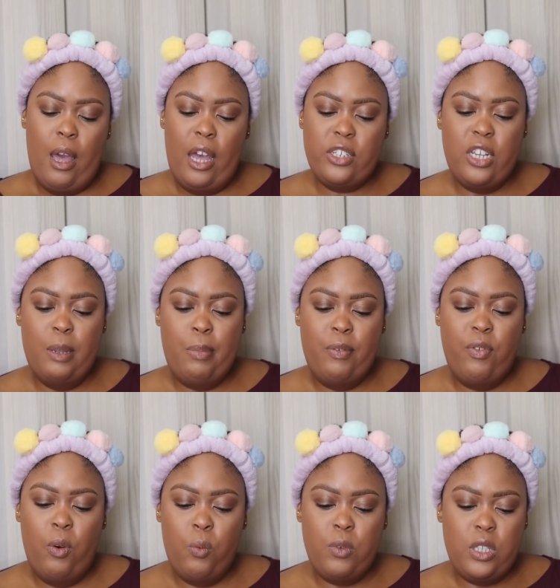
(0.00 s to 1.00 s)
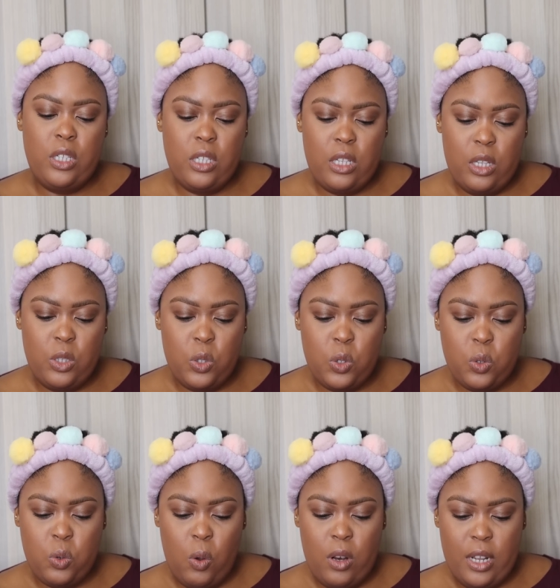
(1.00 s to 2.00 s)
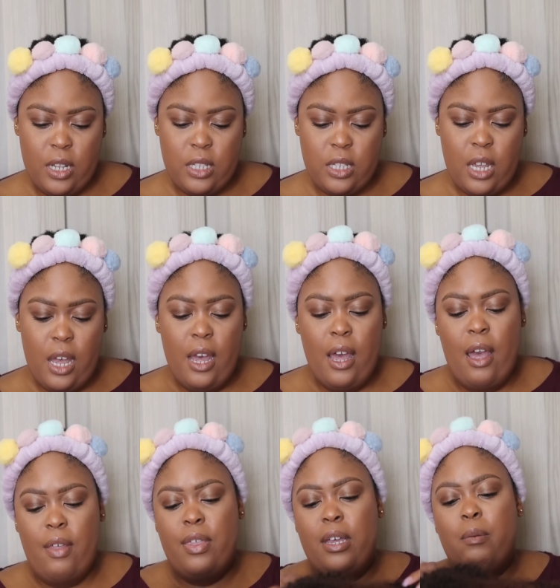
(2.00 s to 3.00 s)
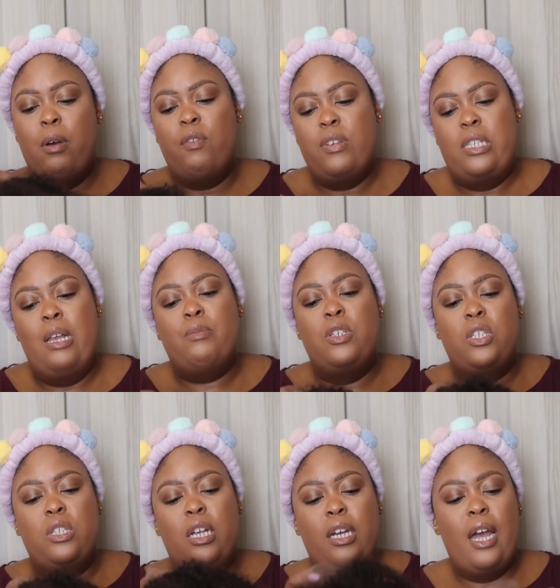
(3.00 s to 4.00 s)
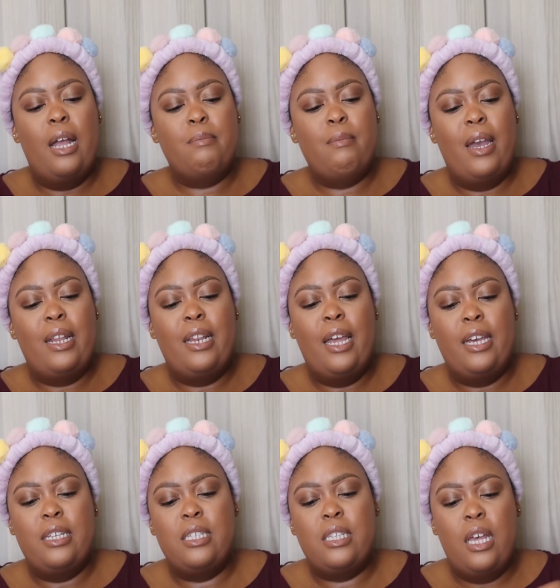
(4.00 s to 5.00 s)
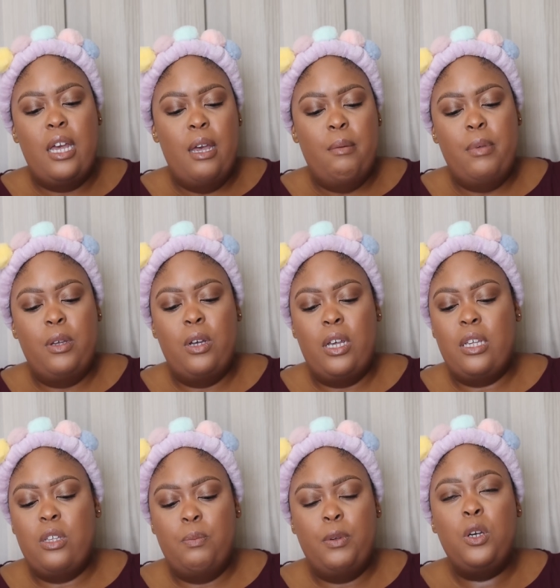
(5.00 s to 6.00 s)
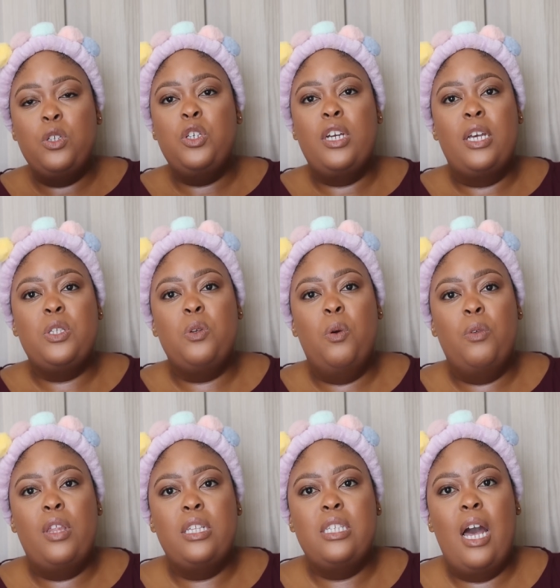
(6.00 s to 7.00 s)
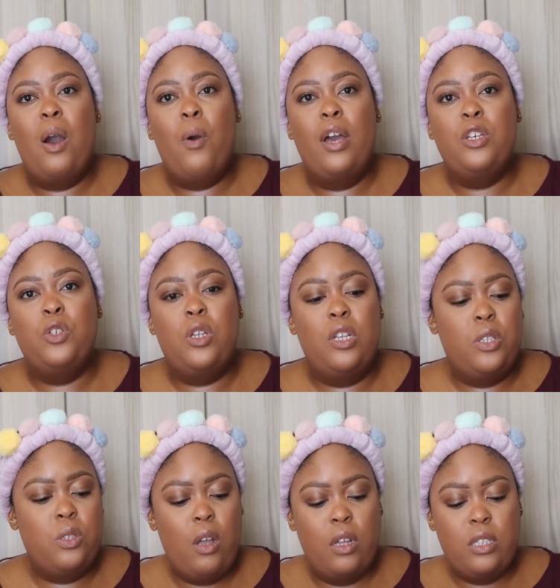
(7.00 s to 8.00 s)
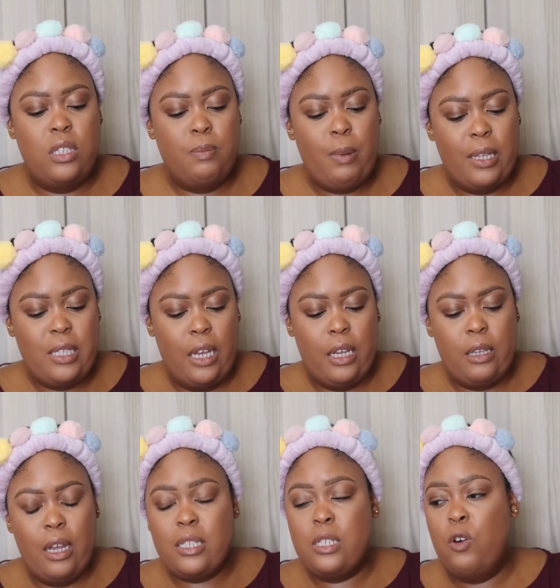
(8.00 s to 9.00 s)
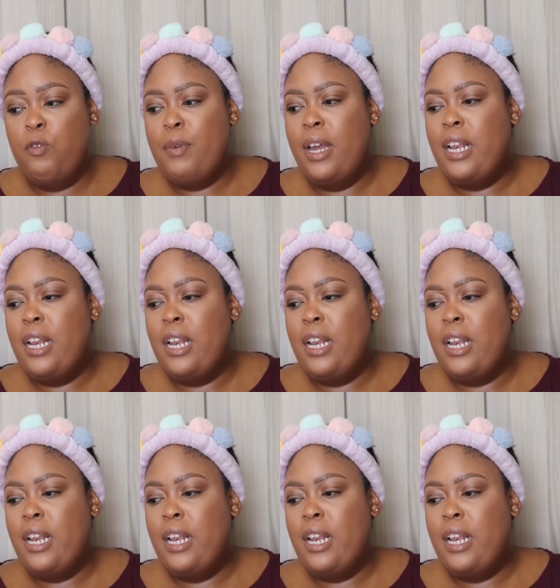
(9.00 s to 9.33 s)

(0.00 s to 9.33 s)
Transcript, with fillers: Actually before we install it, I think I'm obviously I'm just gonna cut my lace because because you guys know that's how I usually start by cutting off